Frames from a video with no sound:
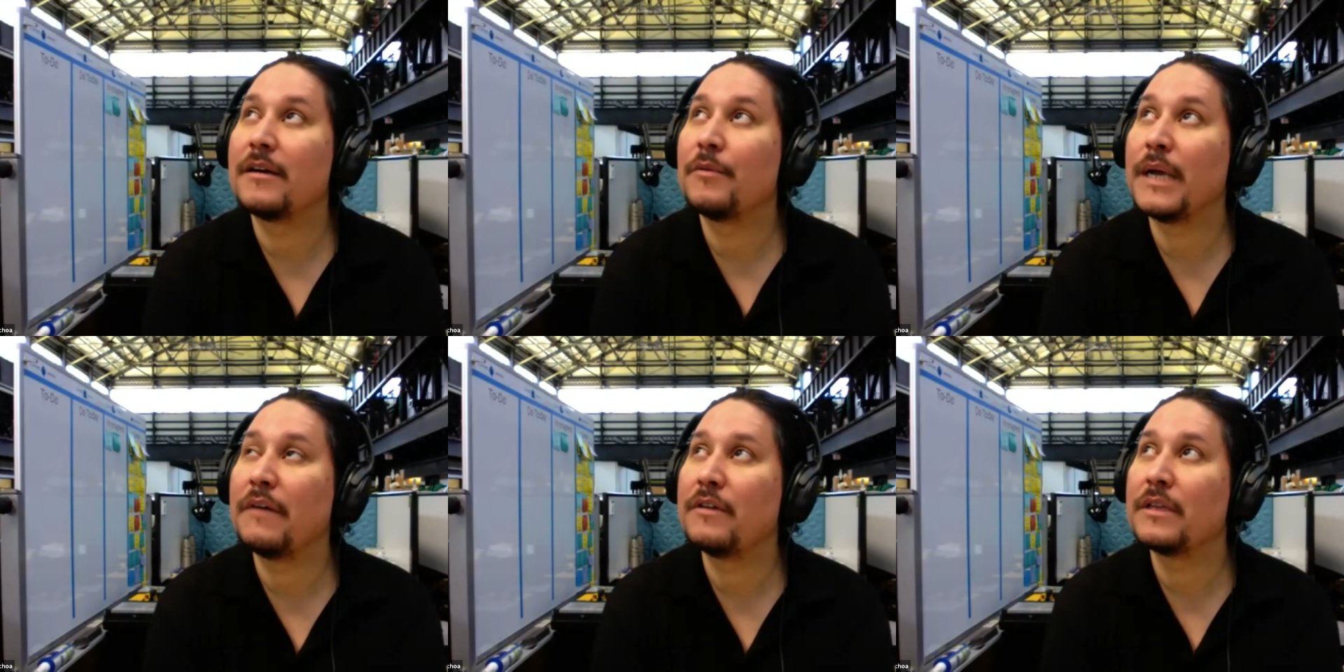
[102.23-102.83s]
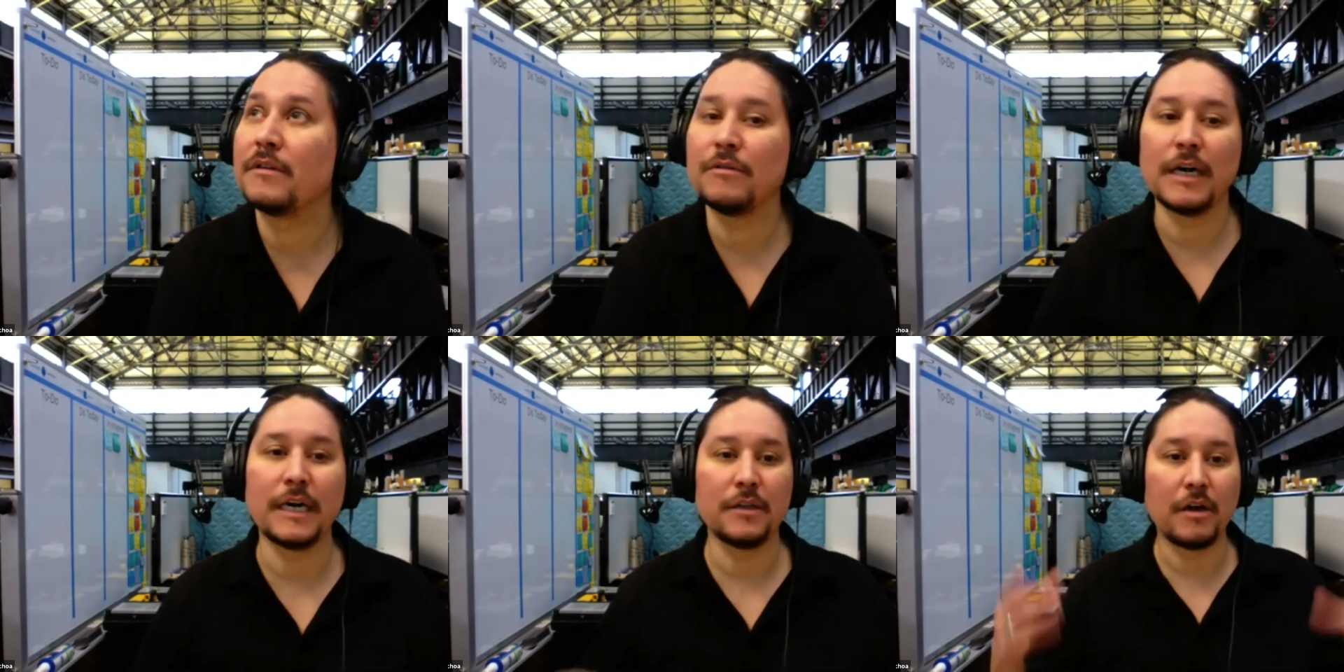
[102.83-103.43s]
We have a little
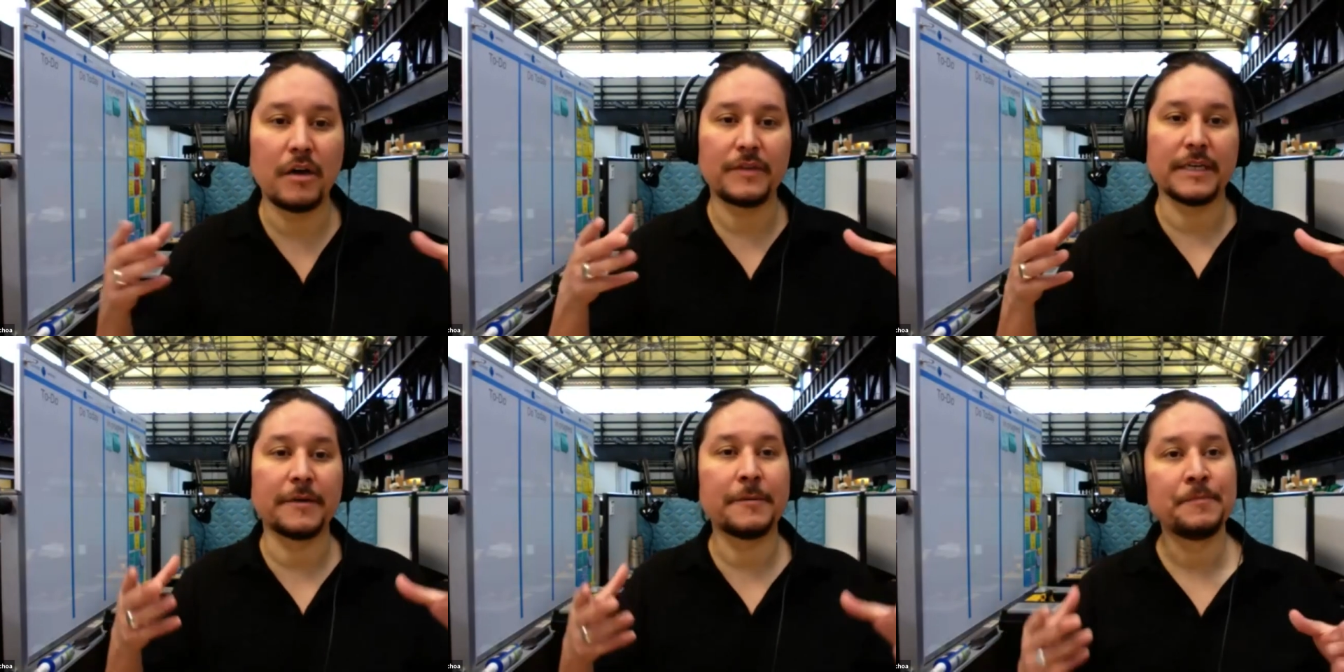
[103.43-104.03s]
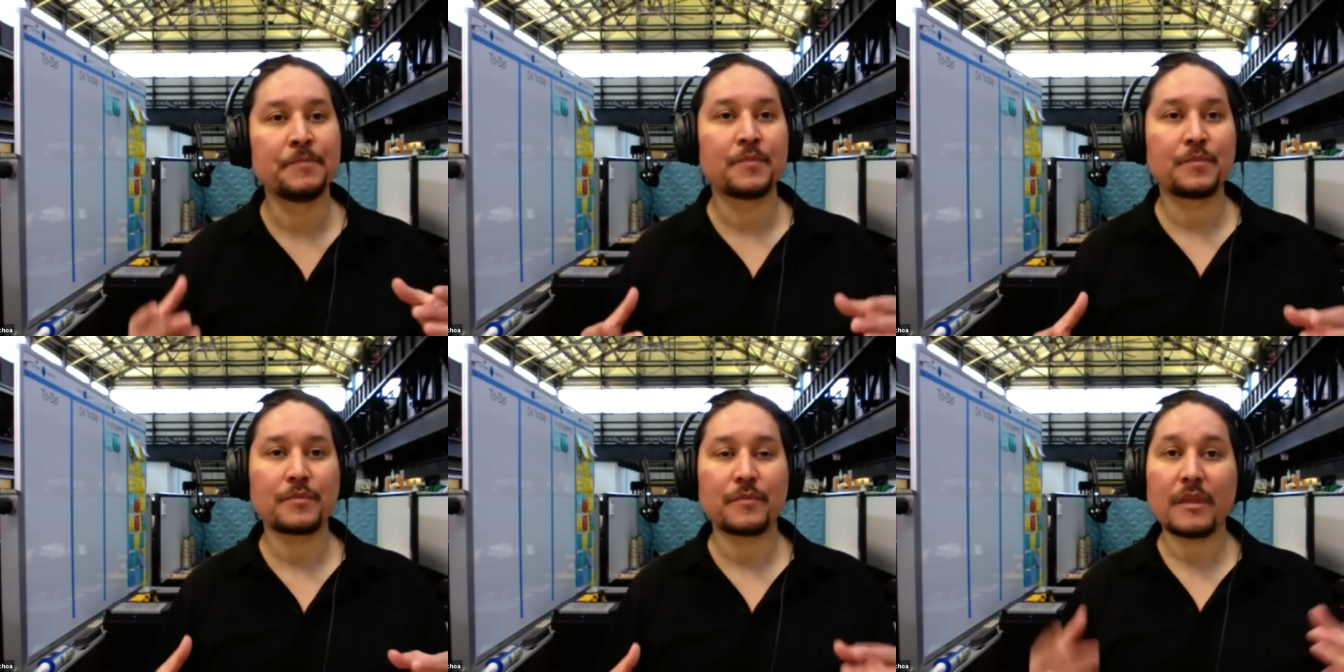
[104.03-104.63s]
loft here.
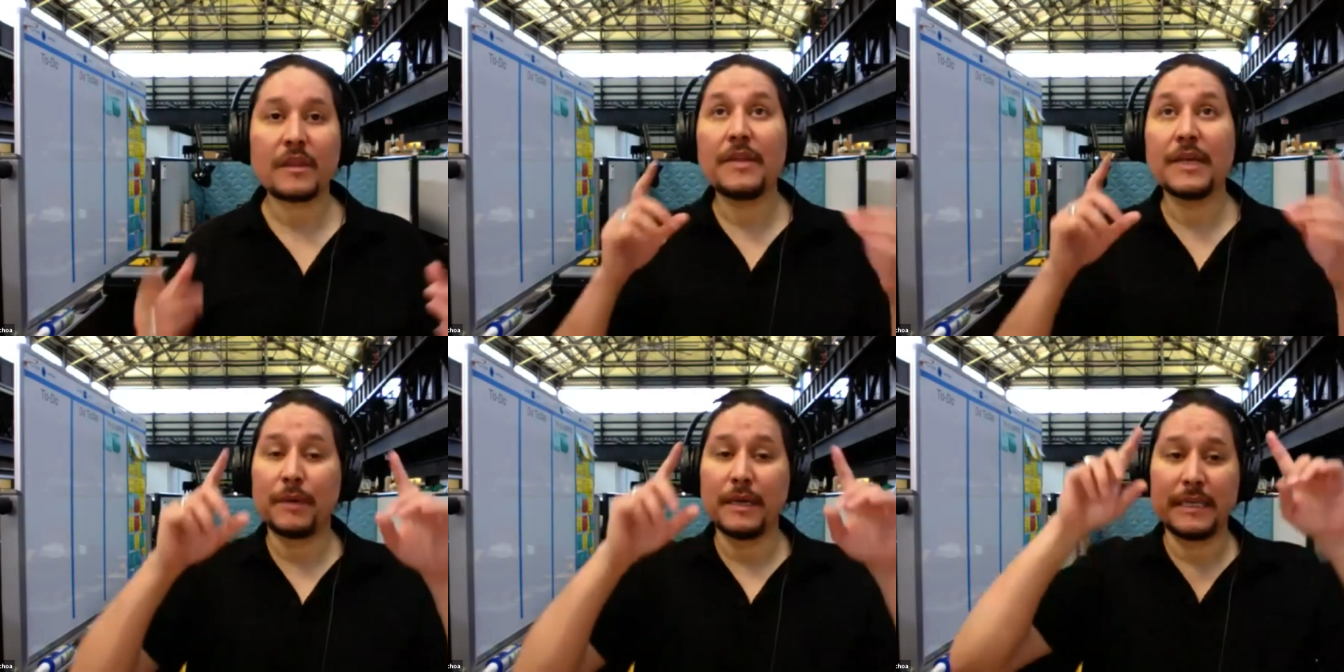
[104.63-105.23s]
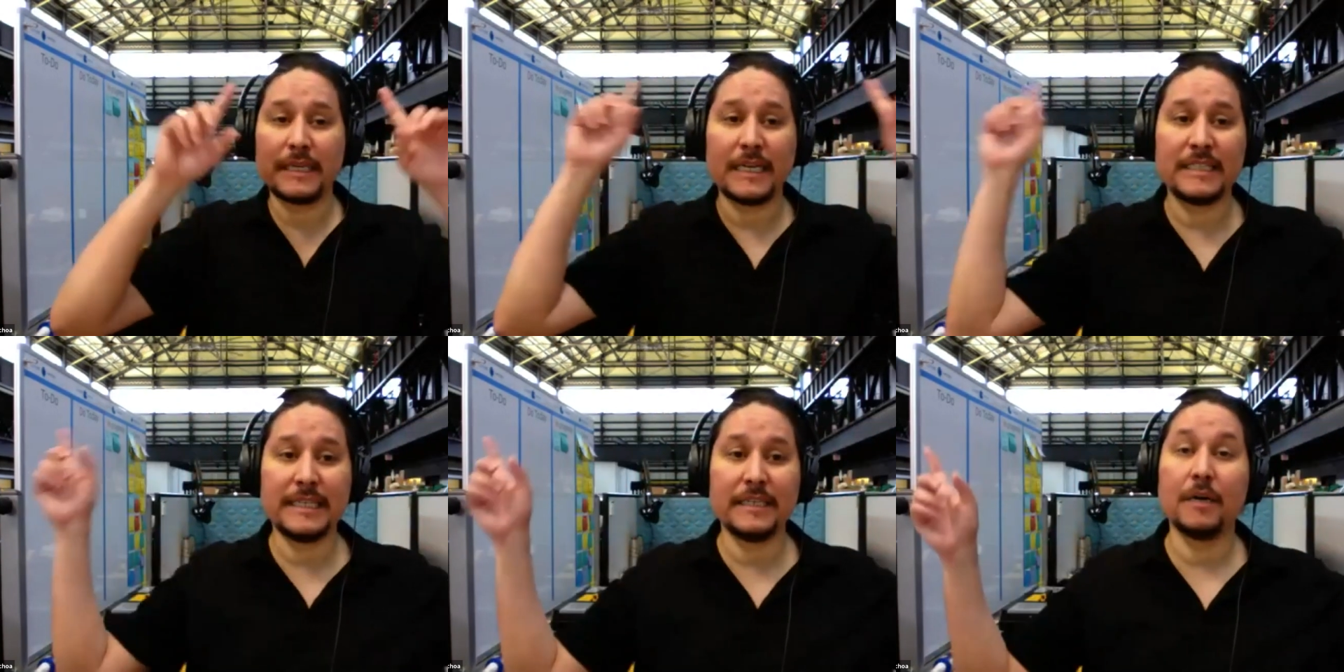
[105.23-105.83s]
That's why you can kind of
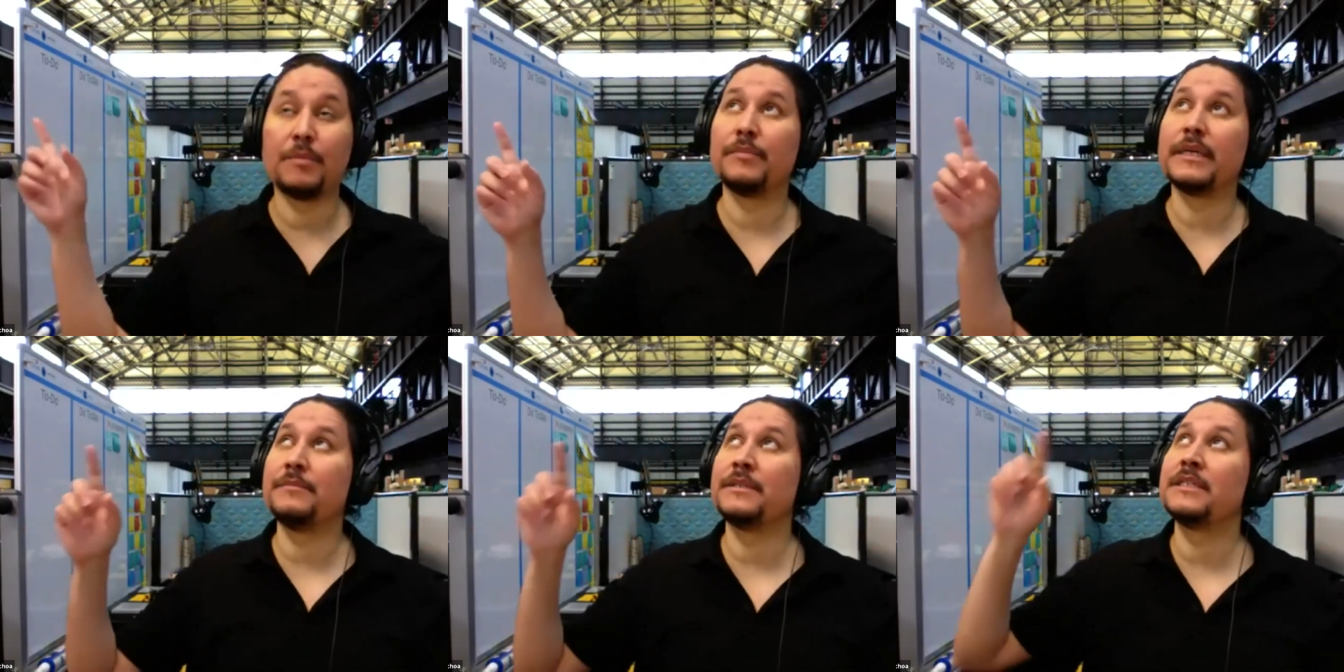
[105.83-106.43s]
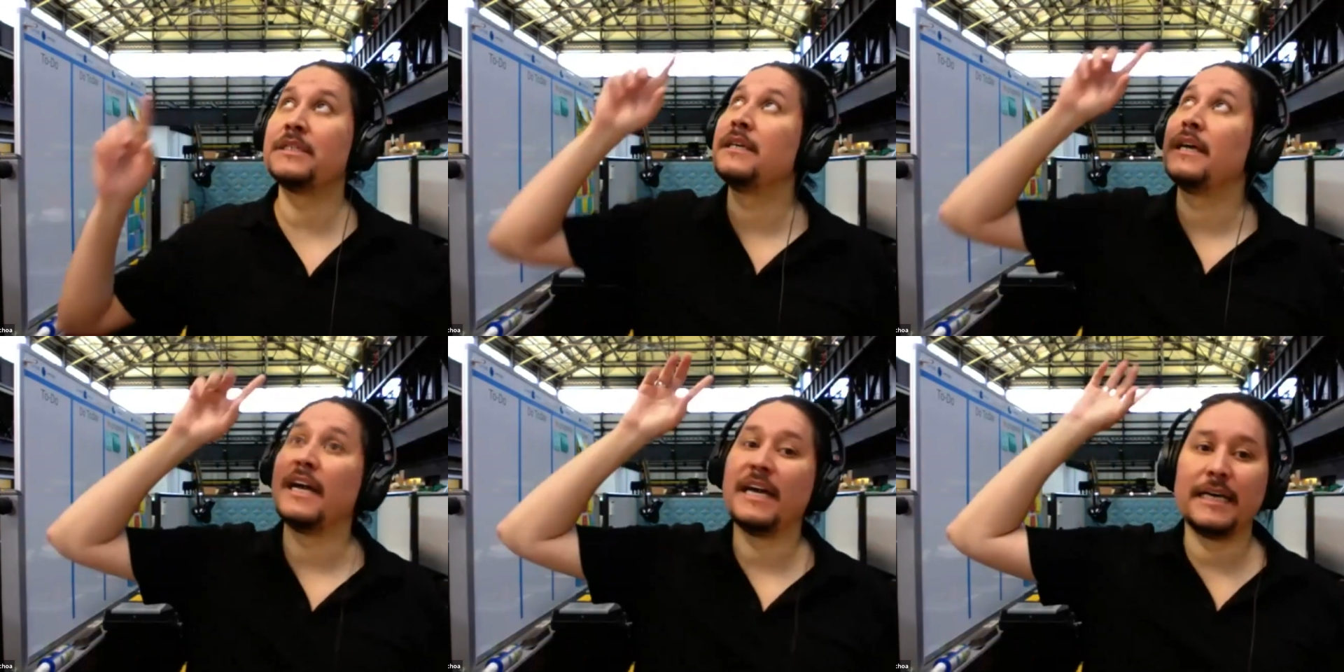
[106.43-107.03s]
see the open beams
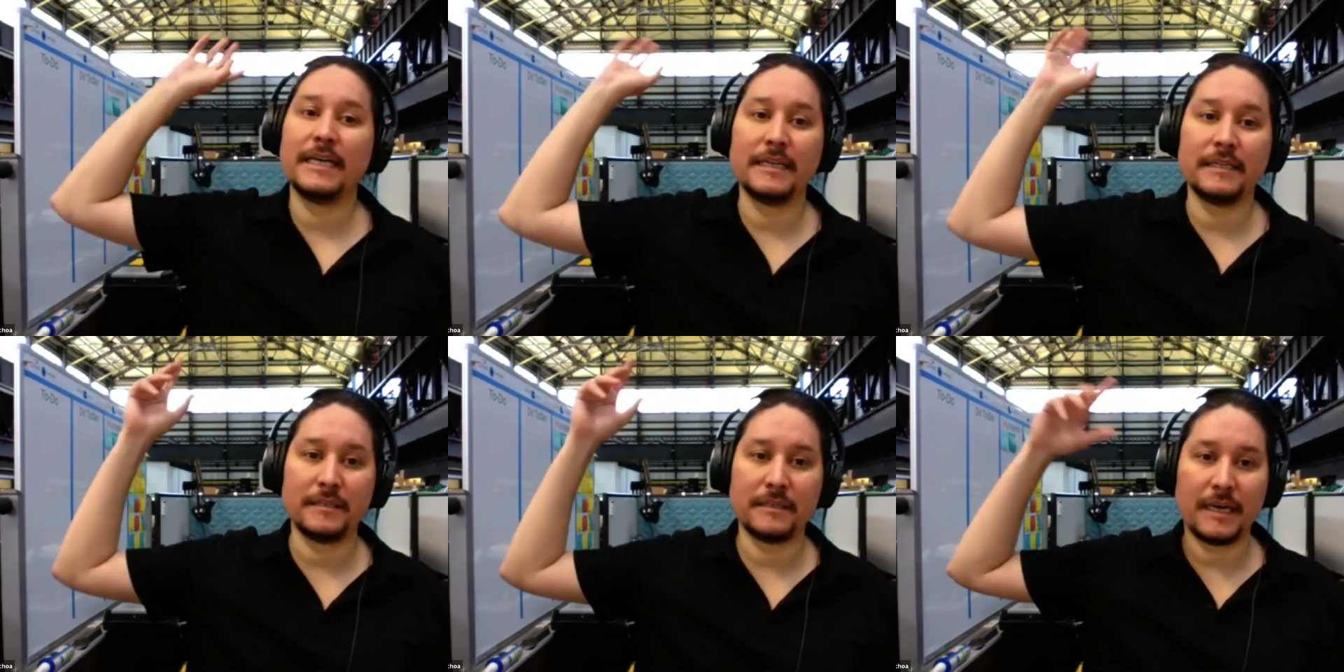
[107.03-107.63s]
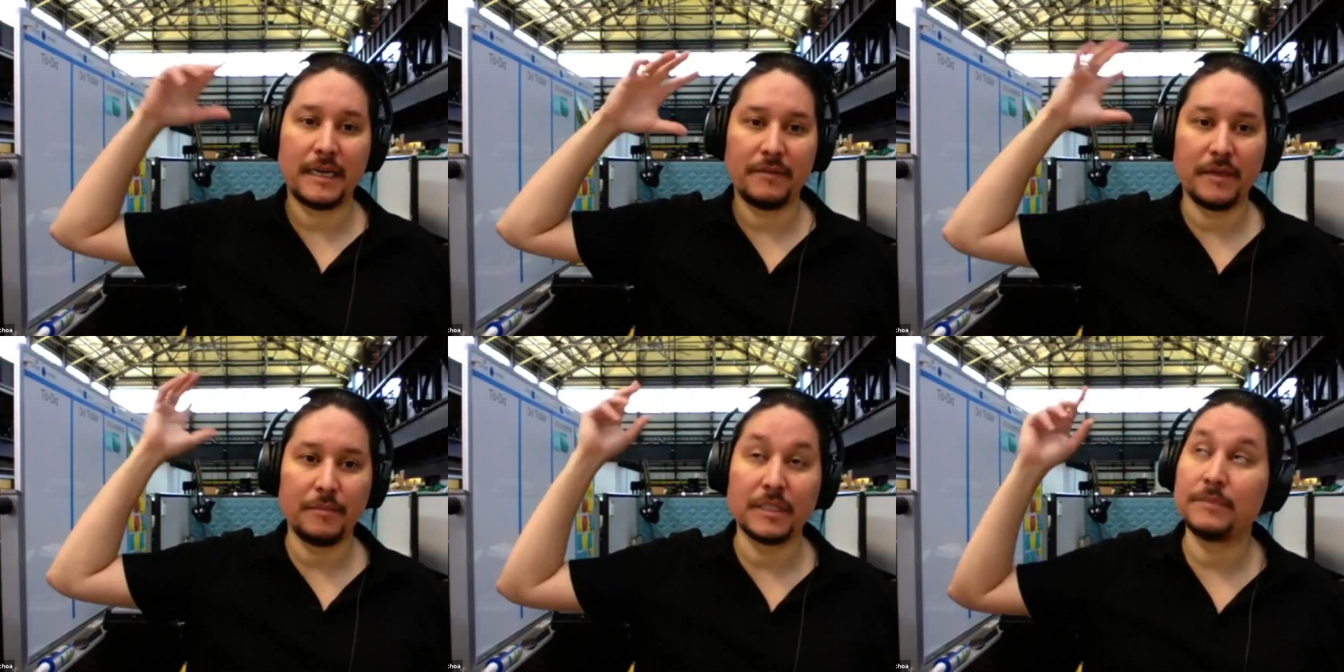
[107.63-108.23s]
and kind of the
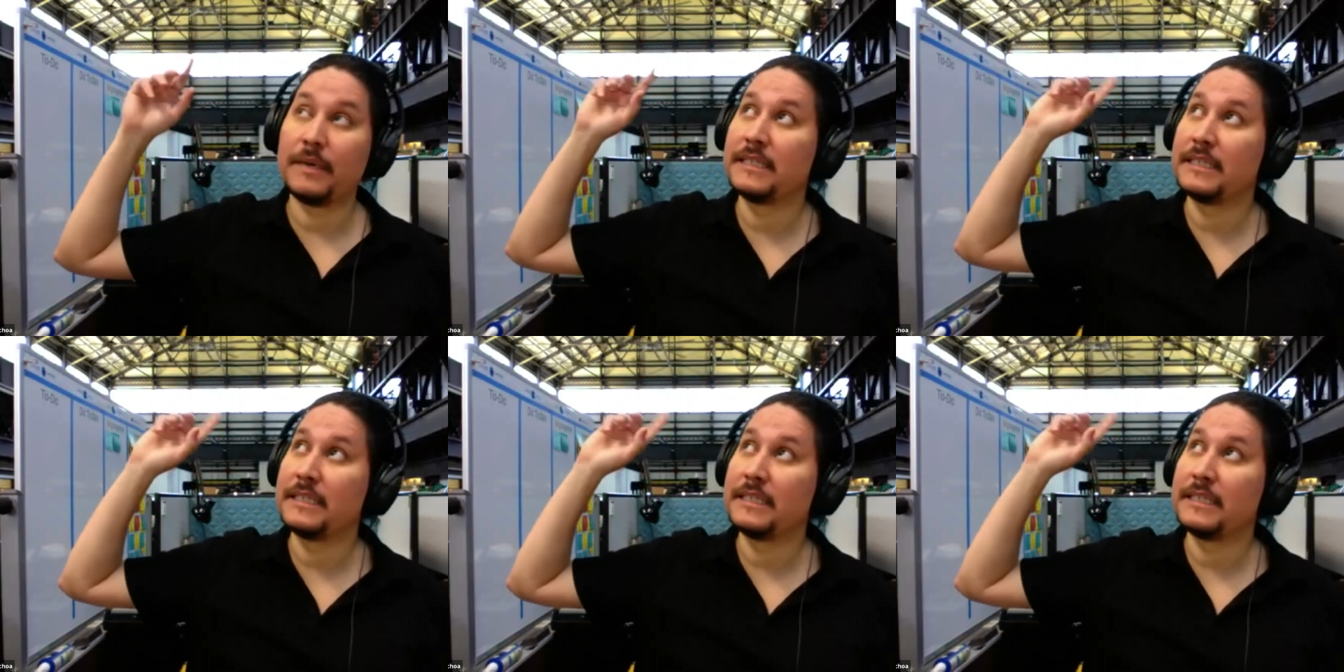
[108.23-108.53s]
open space.